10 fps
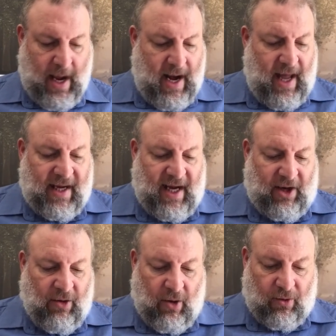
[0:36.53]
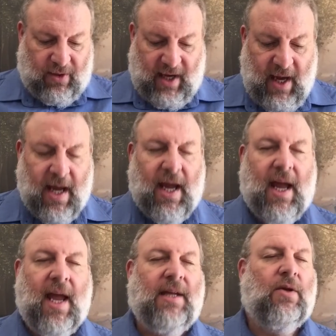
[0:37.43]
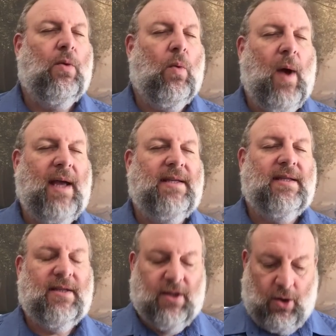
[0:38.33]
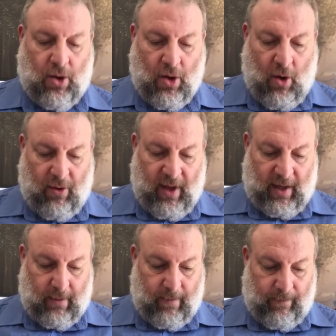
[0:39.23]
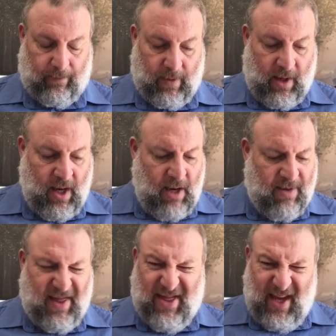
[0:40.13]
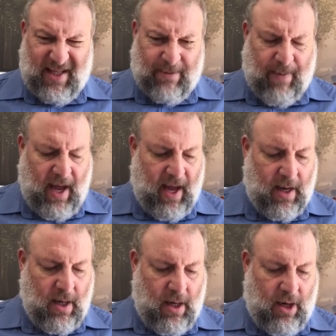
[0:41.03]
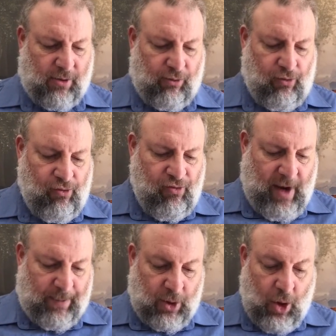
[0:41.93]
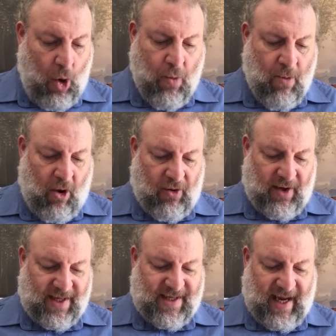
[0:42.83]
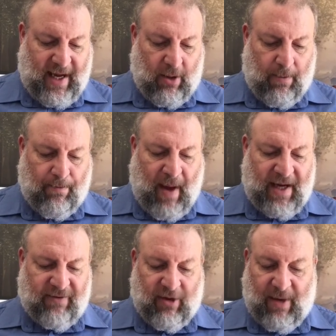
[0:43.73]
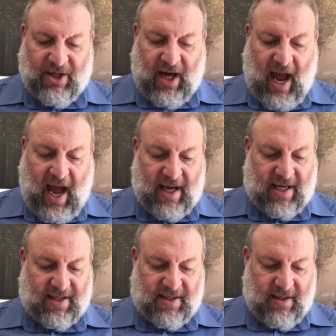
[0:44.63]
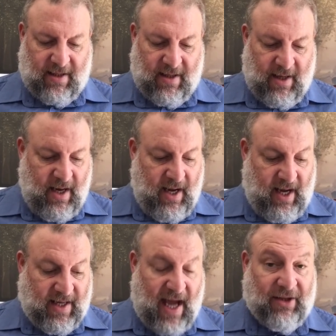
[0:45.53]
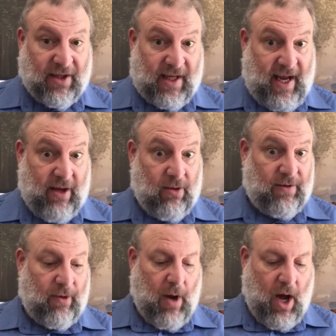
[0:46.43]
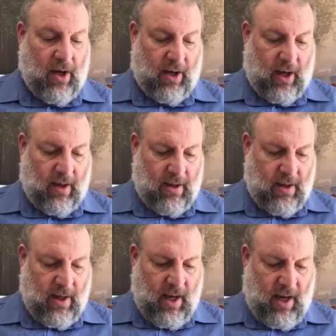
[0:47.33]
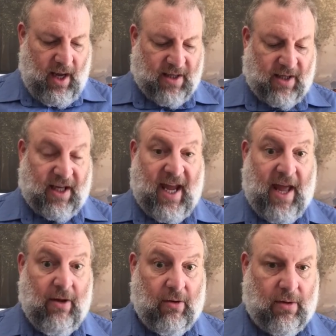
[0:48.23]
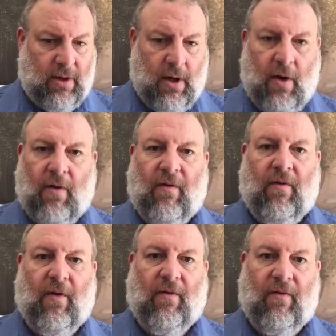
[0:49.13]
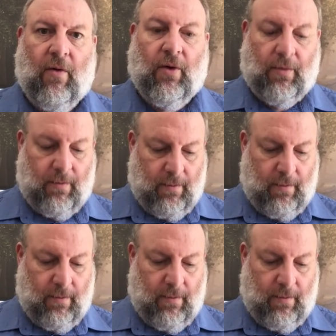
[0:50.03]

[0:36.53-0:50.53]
Like any other hunter, it wastes nothing. But this bear had ripped no more than a single bite from each carcass. It hadn't killed from hunger. It had killed for fun.